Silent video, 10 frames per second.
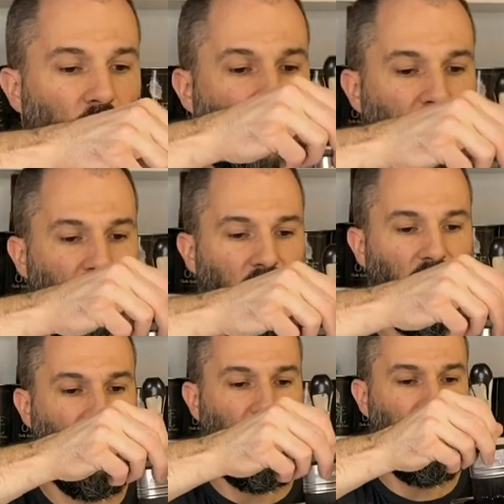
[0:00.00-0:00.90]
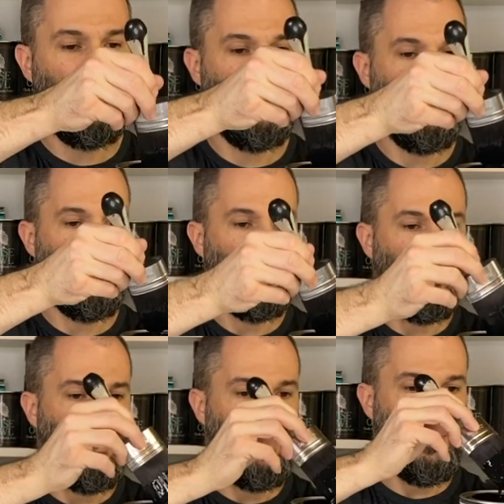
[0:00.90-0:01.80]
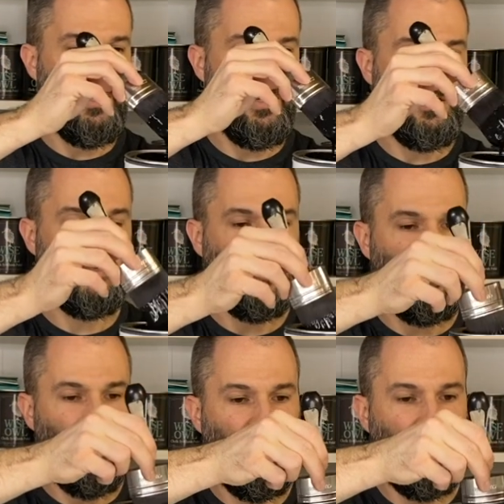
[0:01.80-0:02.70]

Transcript: gonna wanna get it on and it's a little